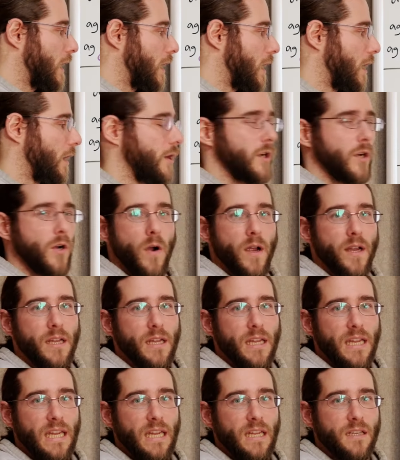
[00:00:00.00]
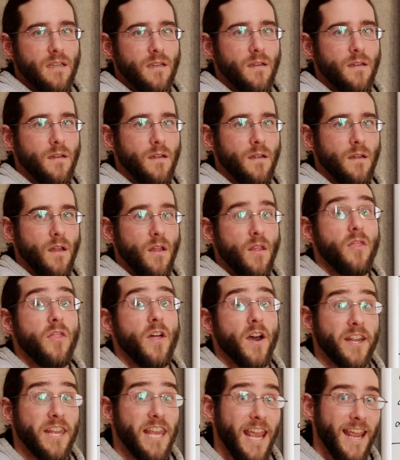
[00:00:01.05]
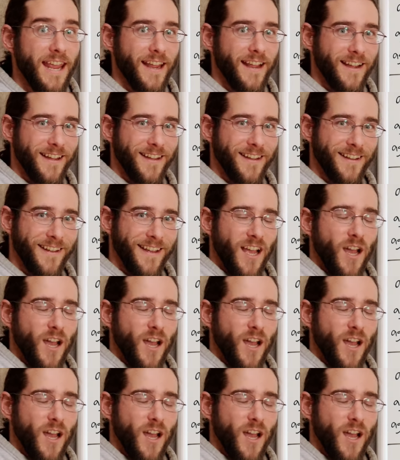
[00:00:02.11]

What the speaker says: Are you going to eat the cake?